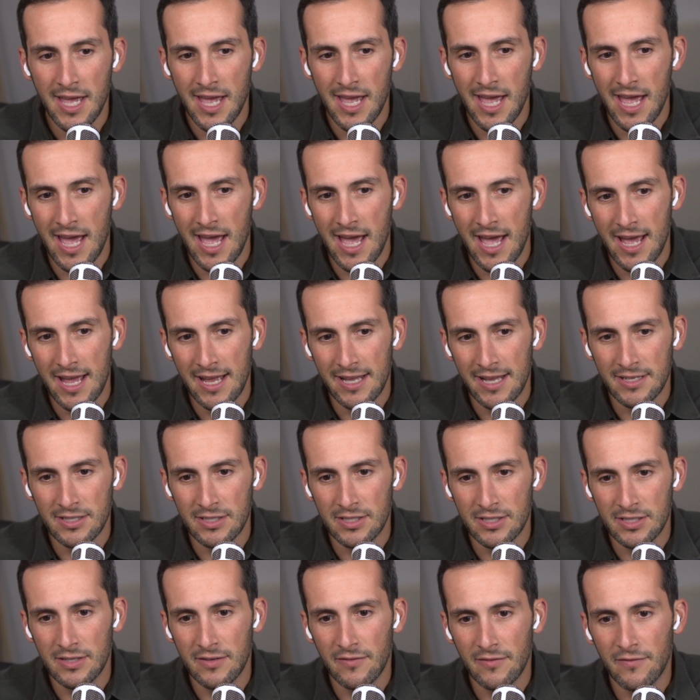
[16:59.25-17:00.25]

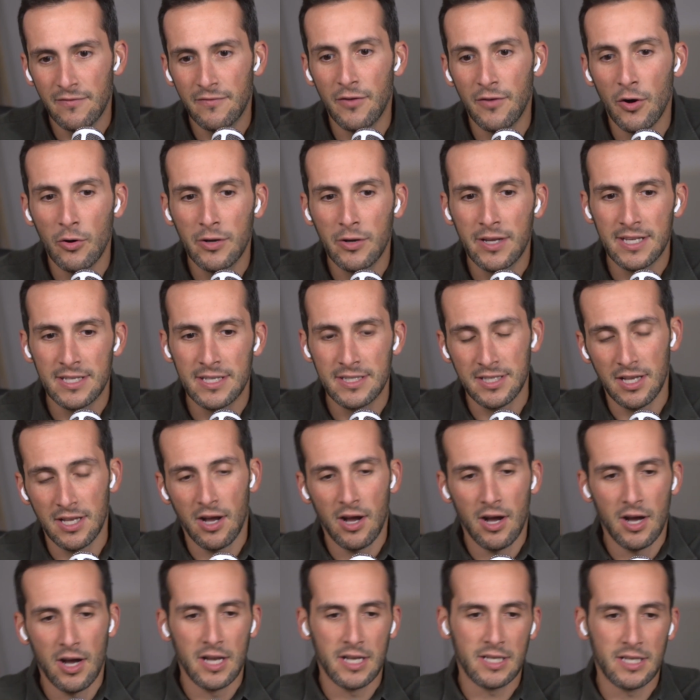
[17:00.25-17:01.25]
and focus
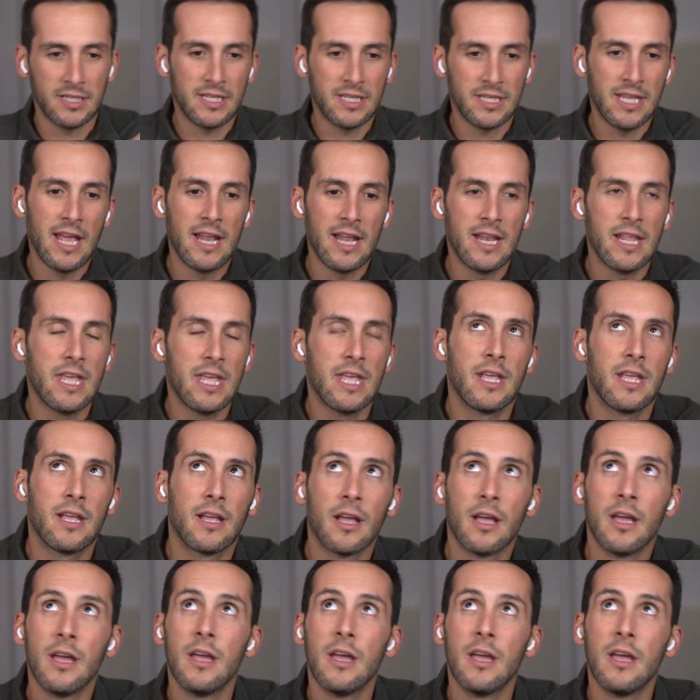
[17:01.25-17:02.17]
on getting